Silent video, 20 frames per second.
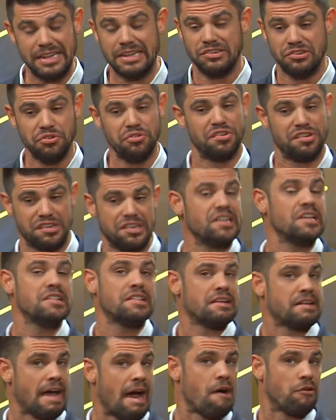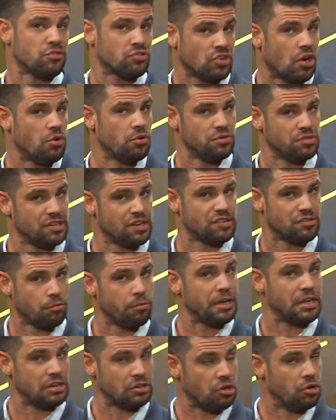Did you see the Dow Jones this
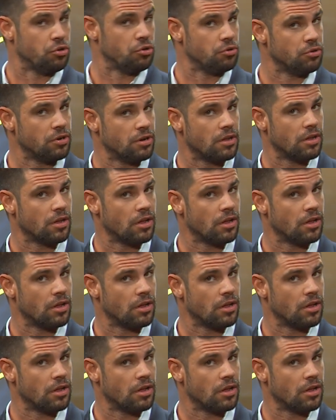week, dude?